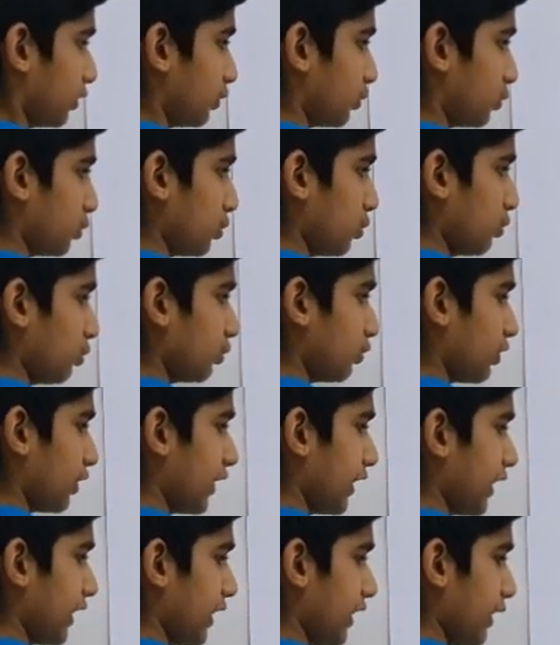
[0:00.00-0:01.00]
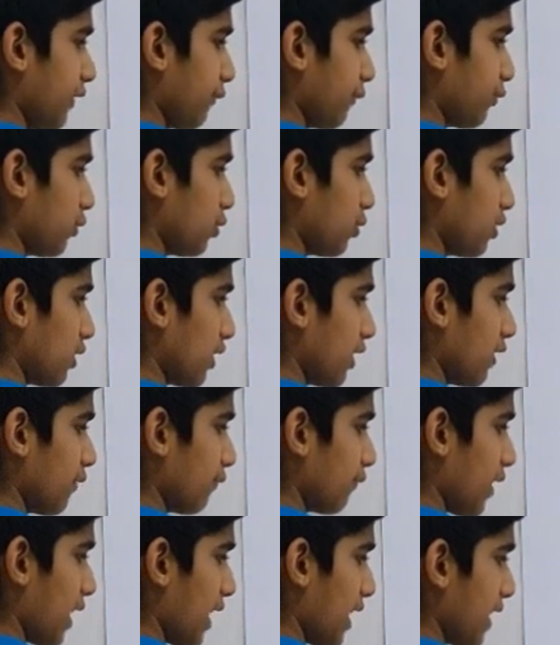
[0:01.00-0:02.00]
2, 3, 4,
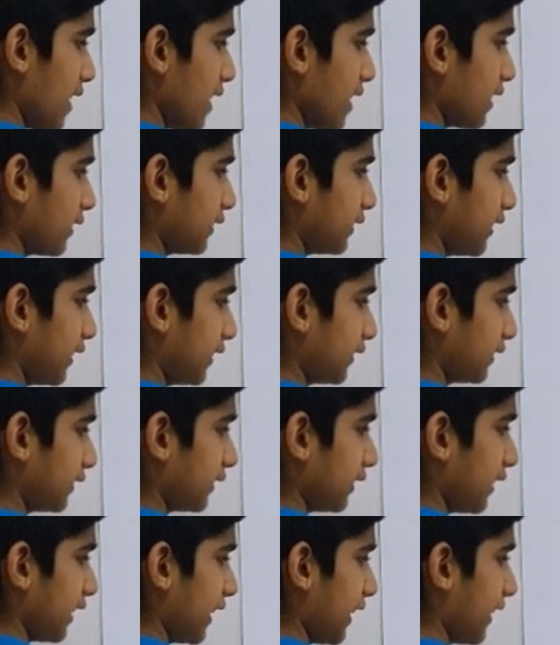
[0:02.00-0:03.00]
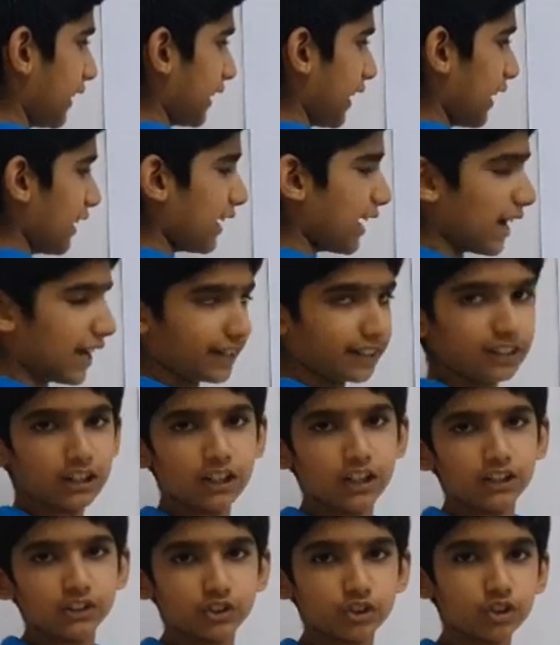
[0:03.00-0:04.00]
5, 6, 8 and 9.
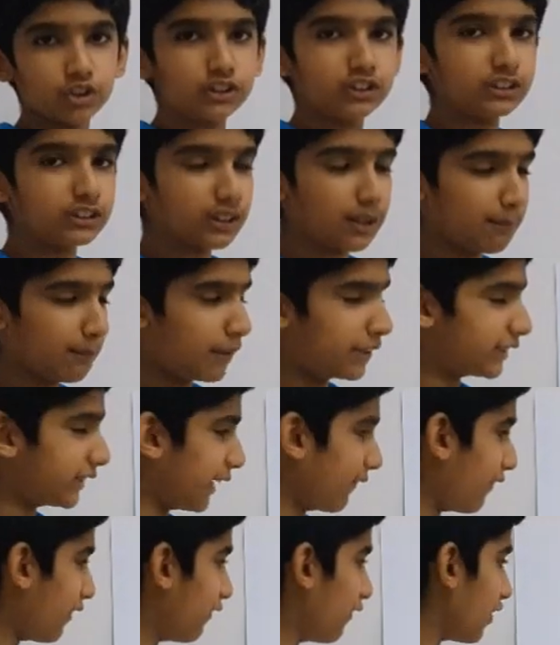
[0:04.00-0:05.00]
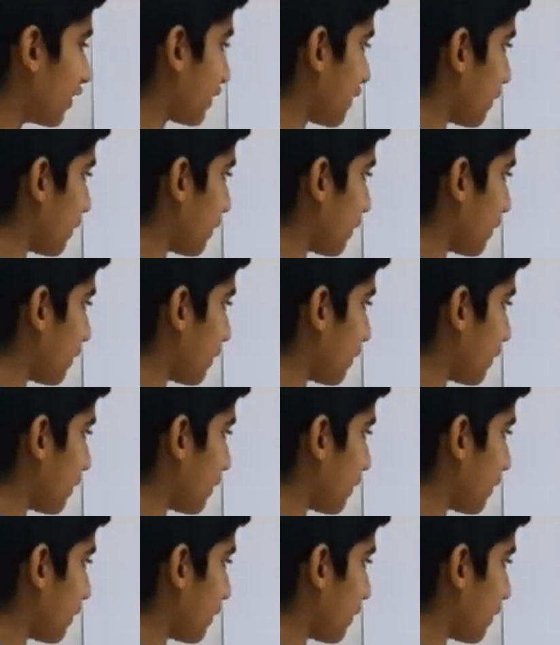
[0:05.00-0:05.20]
So number 7 will